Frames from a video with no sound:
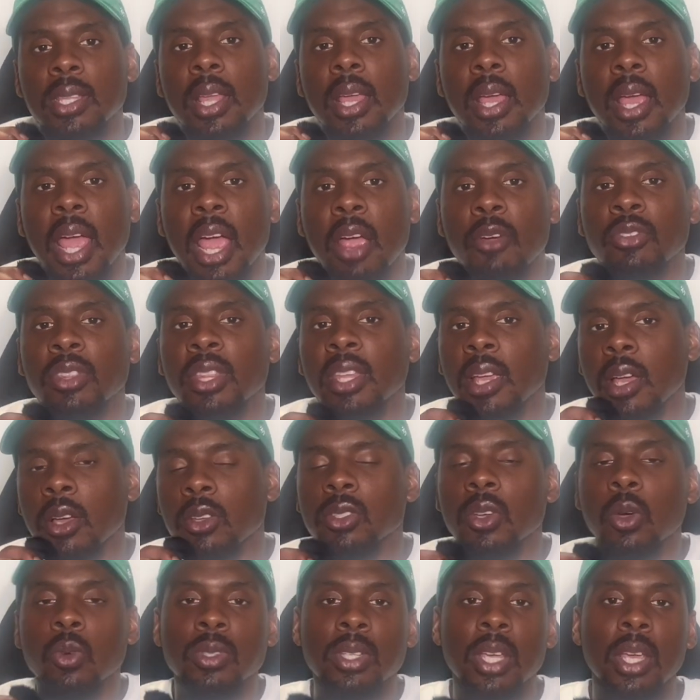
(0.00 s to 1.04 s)
everything else is
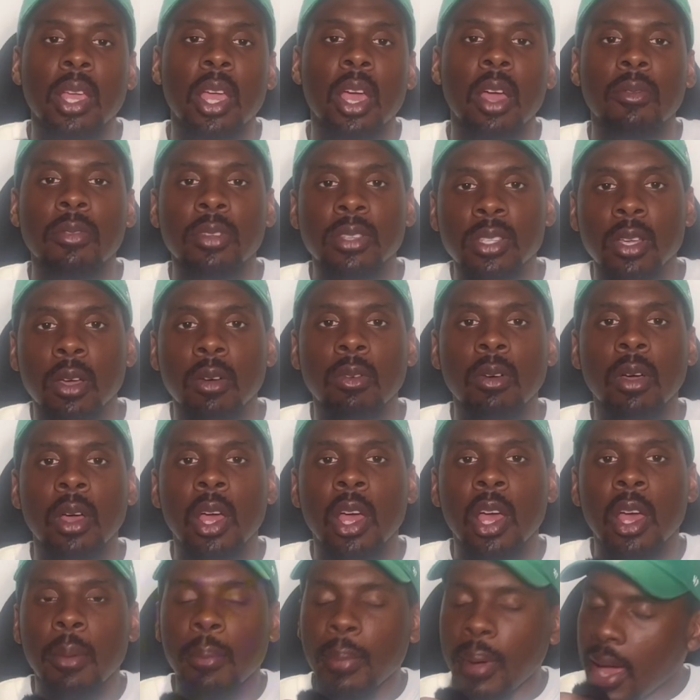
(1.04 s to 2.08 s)
going to take care of itself.
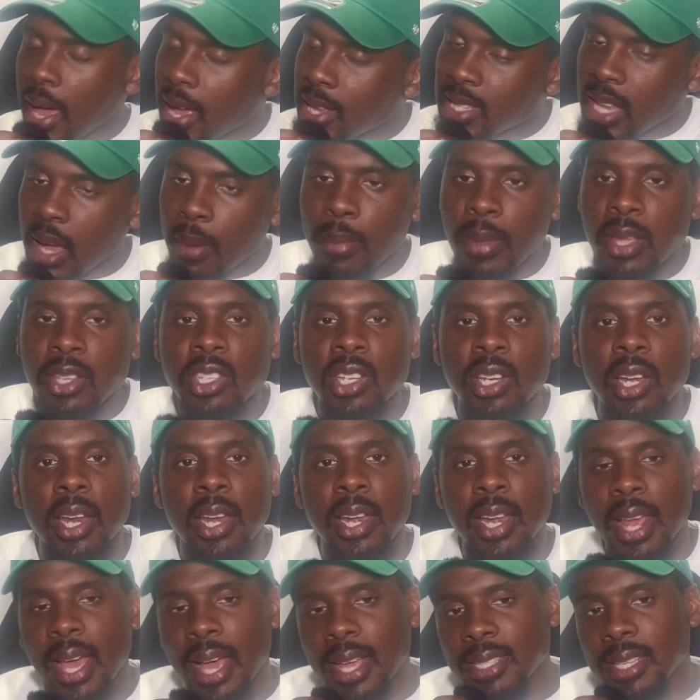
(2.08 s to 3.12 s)
But as I mentioned and
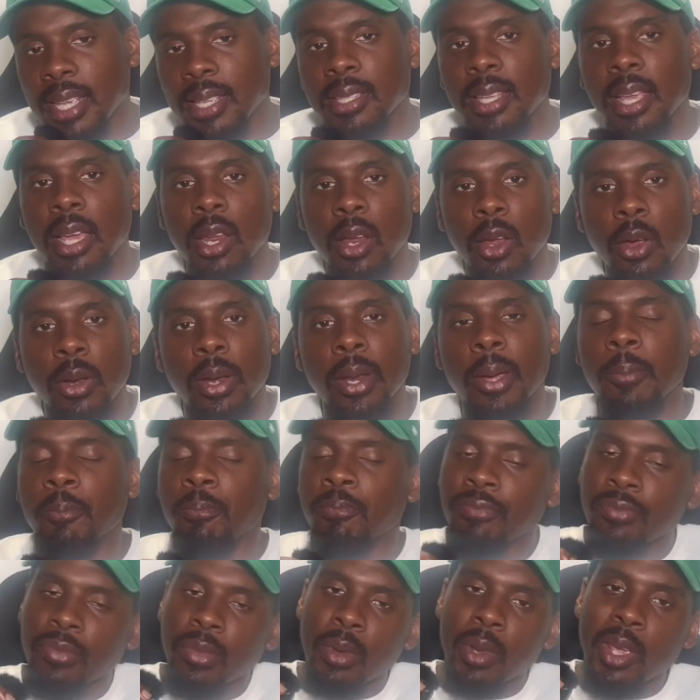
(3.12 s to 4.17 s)
as I said earlier,
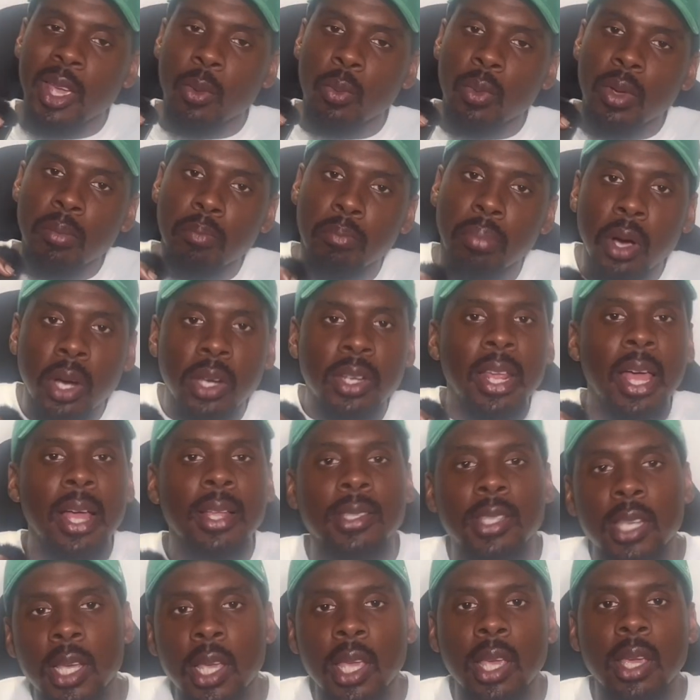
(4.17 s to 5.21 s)
and we booked our
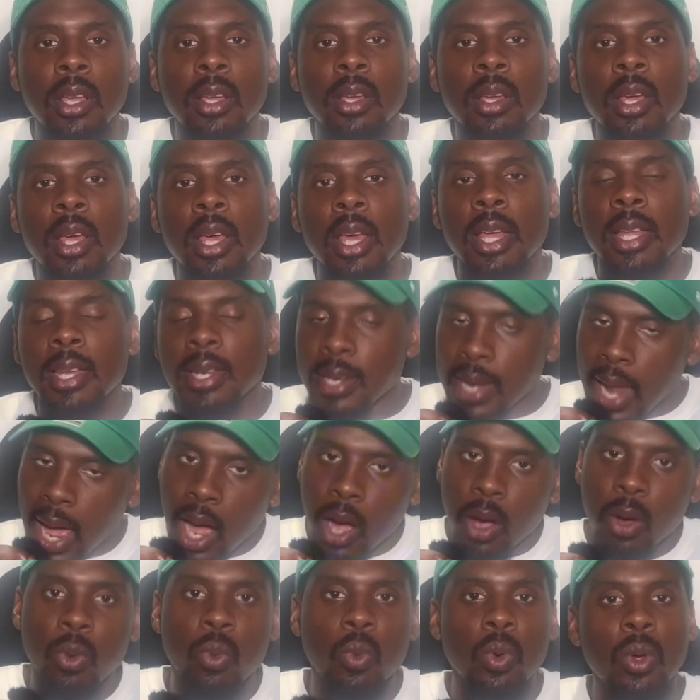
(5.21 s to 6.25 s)
ticket,
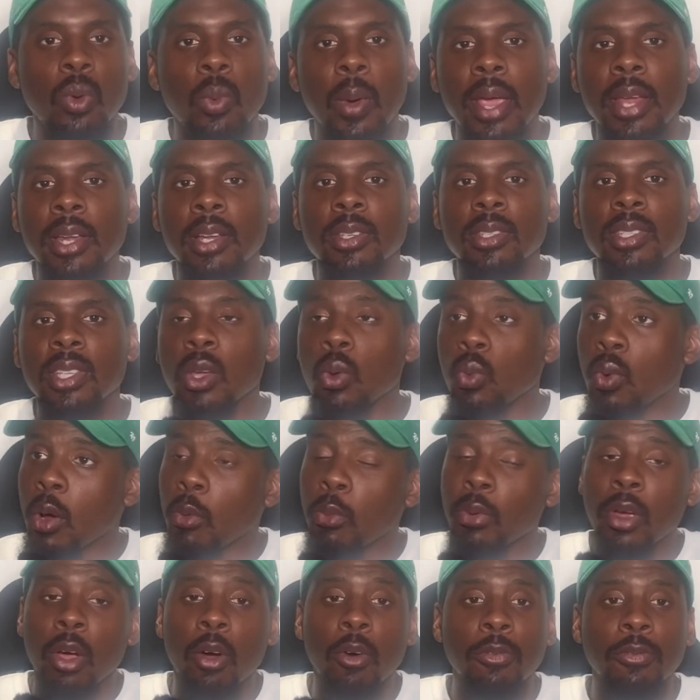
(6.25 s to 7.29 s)
Now we waiting to see where we
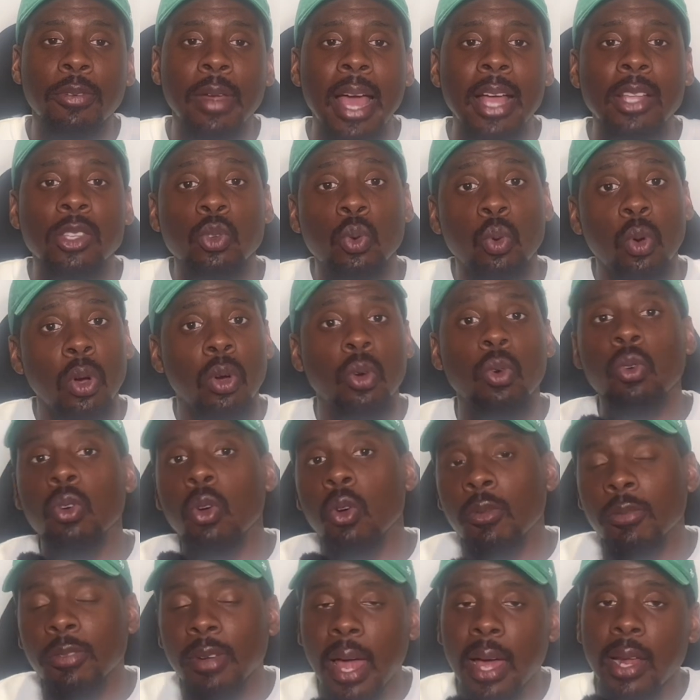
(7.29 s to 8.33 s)
gonna fly to or who gonna
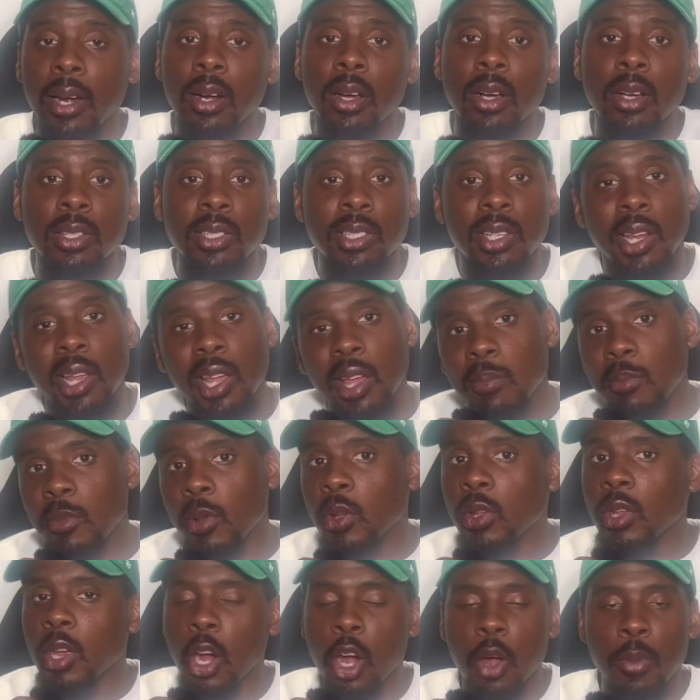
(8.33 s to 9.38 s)
fly to us. You hear me or
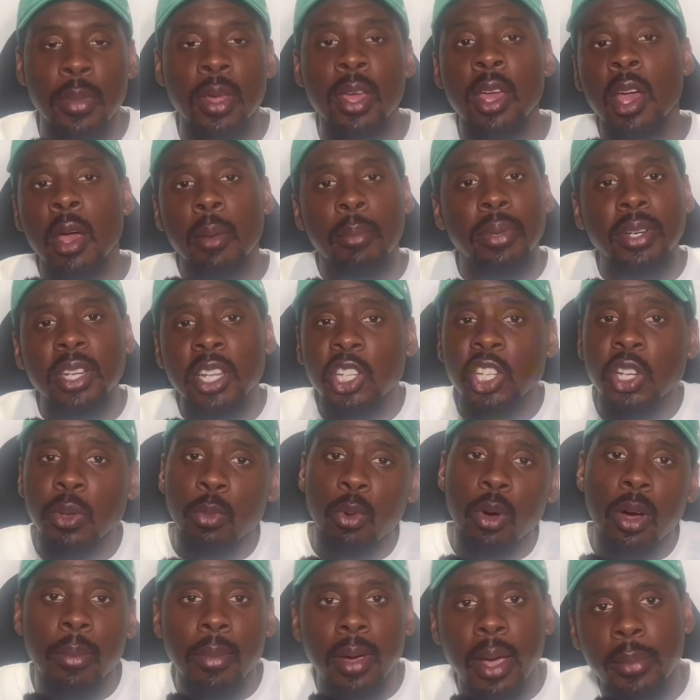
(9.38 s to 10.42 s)
you heard me? But this your
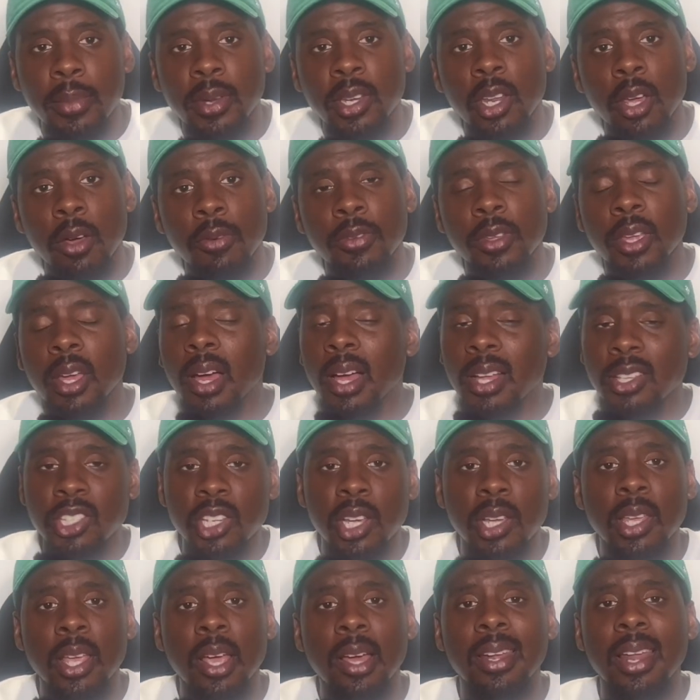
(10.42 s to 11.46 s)
boy Miami Duffy, y'all.
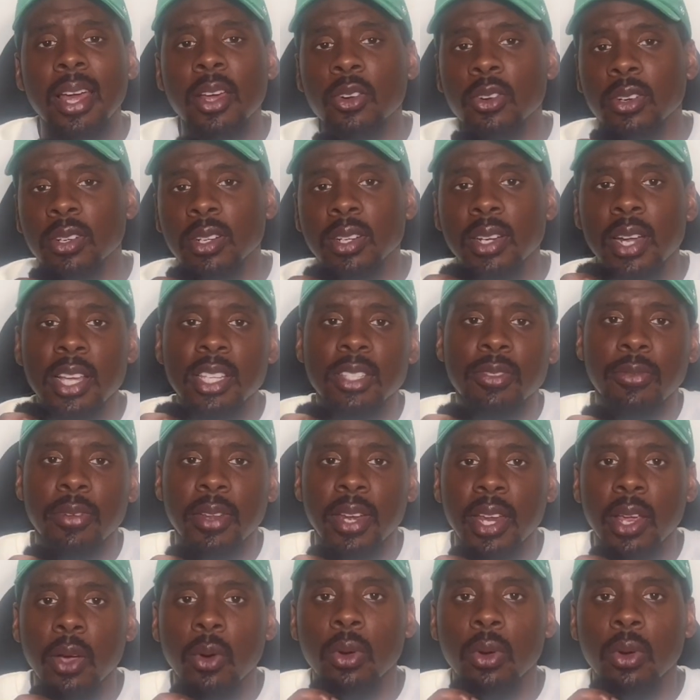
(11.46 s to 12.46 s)
Check y'all out on the next video.